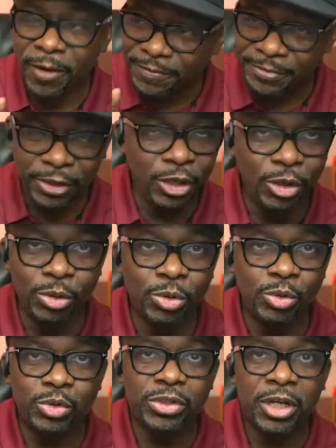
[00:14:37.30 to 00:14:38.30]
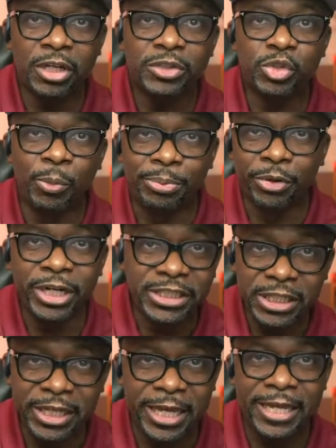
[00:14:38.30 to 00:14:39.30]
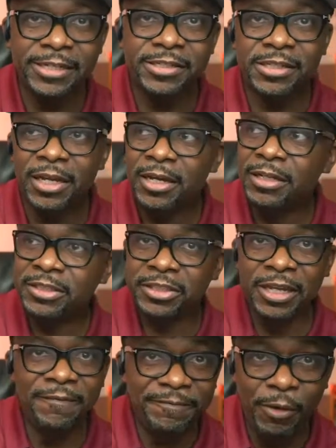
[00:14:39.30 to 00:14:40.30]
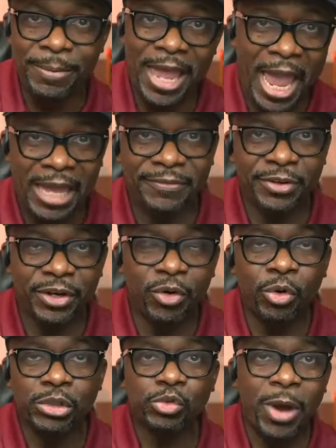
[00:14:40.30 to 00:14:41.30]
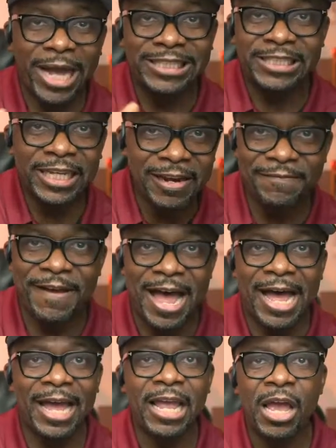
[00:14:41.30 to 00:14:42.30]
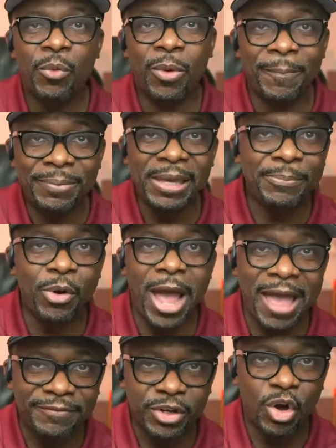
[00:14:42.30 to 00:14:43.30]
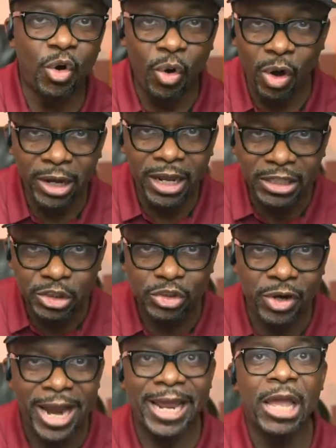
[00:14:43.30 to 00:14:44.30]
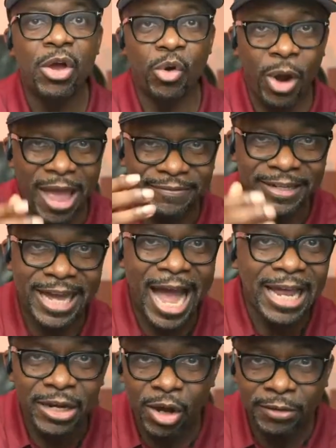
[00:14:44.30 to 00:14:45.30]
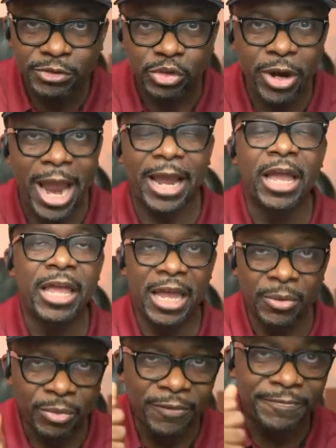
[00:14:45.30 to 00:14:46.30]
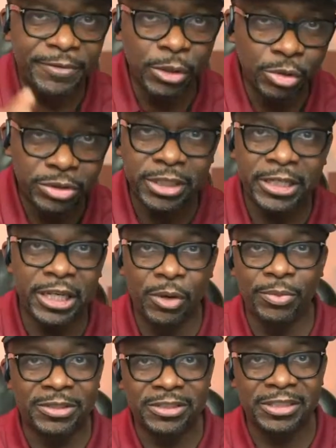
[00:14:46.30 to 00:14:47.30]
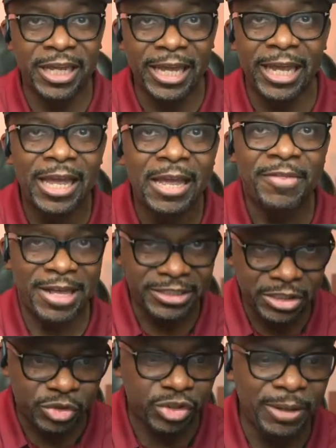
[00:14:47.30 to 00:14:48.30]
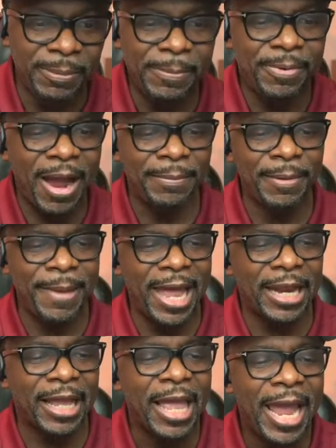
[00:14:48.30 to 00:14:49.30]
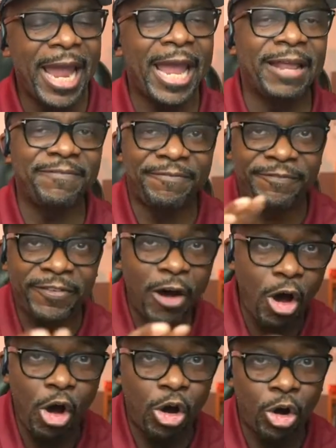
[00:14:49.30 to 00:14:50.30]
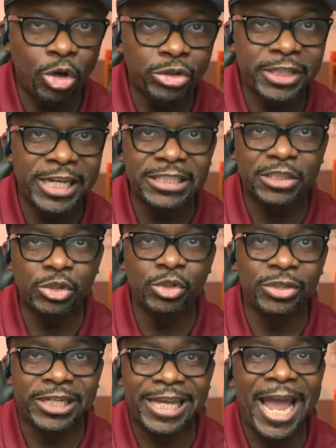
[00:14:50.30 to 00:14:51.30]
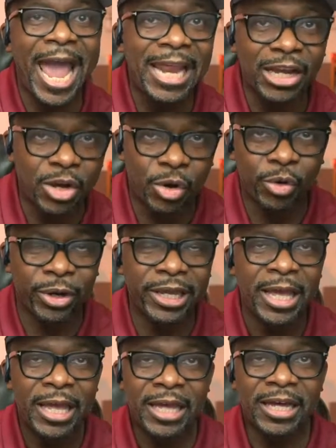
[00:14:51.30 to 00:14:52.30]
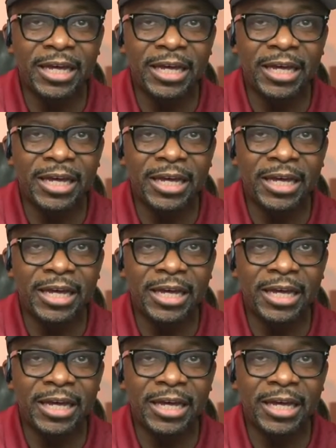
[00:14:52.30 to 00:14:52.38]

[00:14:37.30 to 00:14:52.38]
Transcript: refuse to preach against sinful behavior or to identify when people have gone astray or have gotten off track and refuse to deal with sin, that's extremely problematic and falls into the category